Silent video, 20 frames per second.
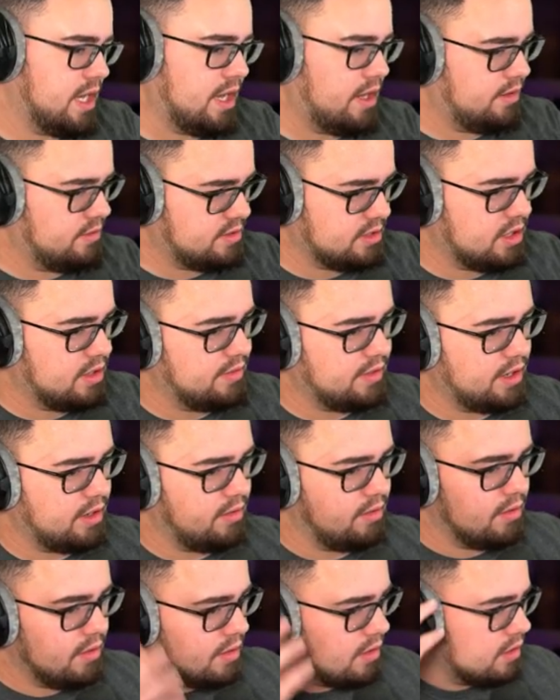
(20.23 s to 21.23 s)
it's on there.
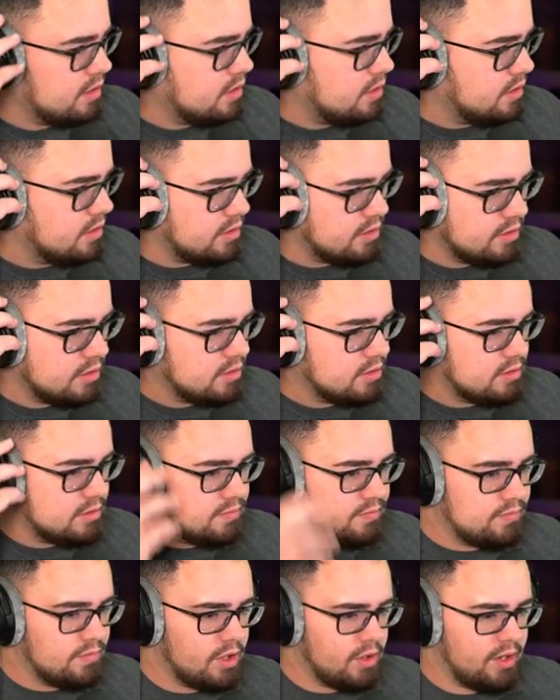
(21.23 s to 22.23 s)

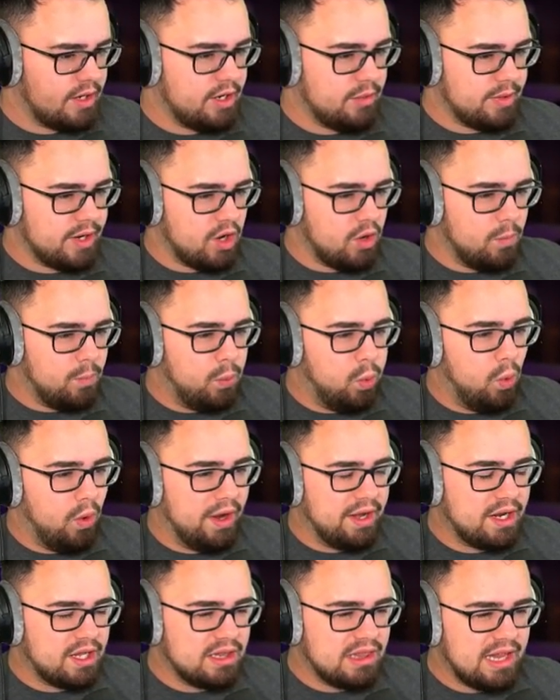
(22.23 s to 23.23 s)
All right, here we go.
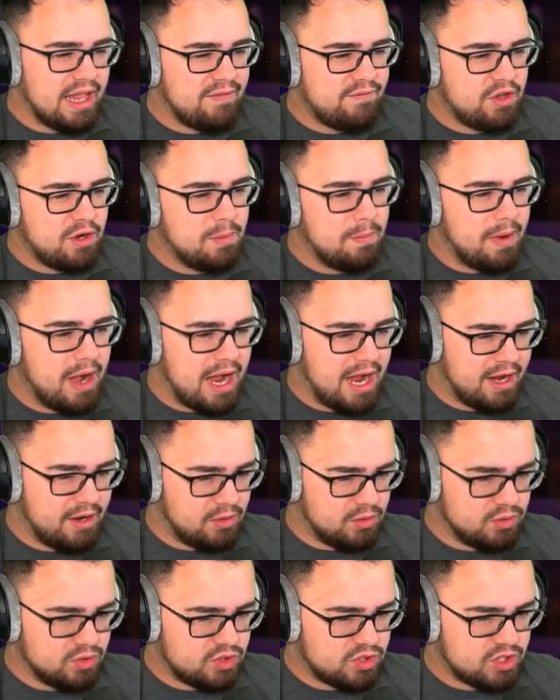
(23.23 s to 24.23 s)
0.11
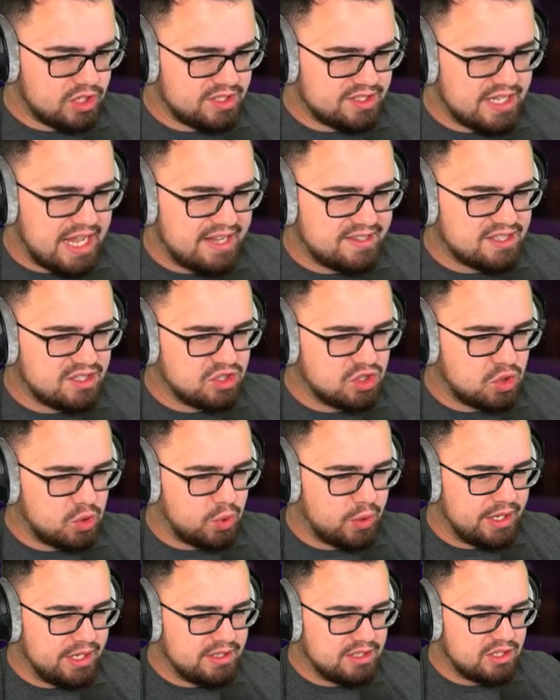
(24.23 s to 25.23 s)
miles, Assassin's
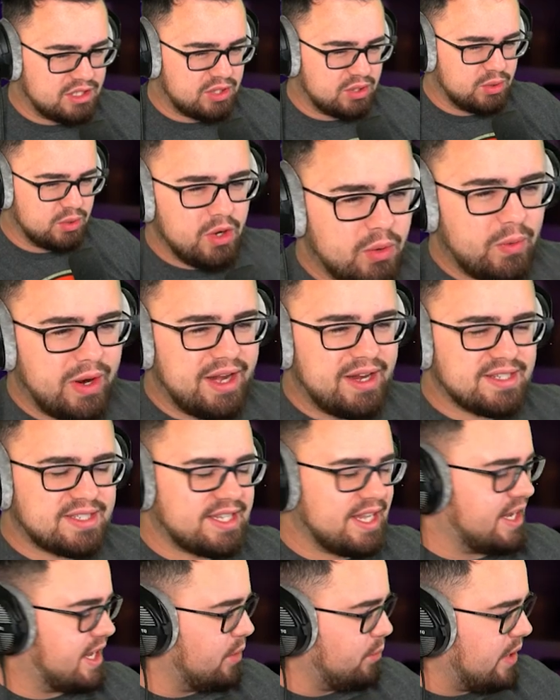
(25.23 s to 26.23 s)
Creed 2. Wait a
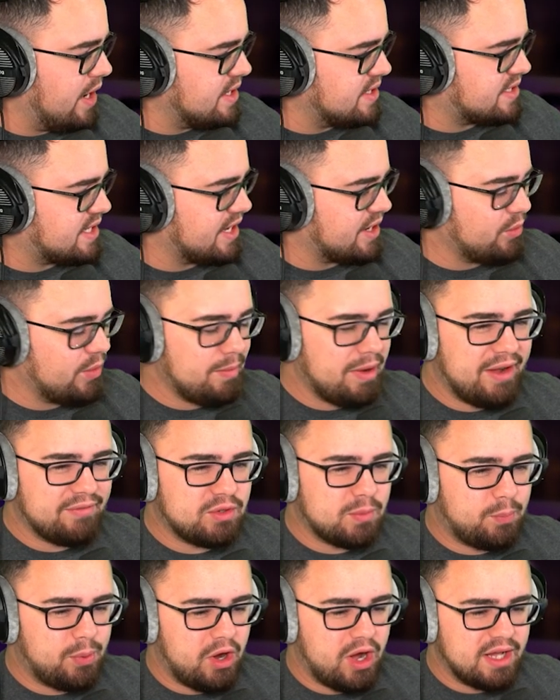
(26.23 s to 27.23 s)
second, wait a second. We might have
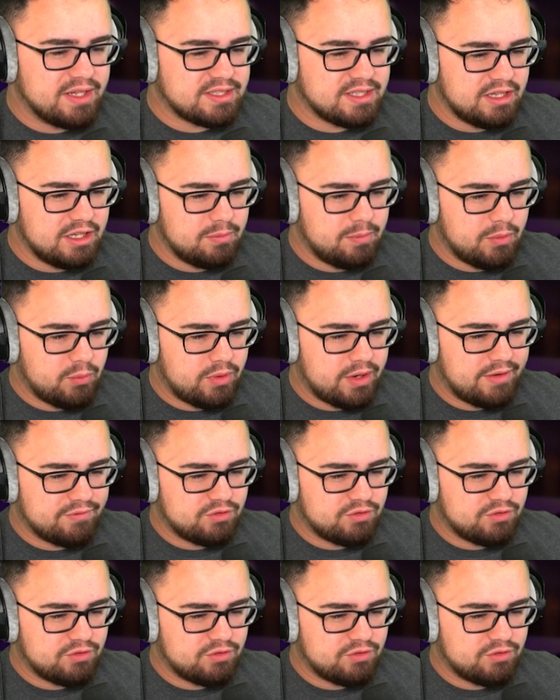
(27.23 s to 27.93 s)
to pause a little bit. We're gonna have to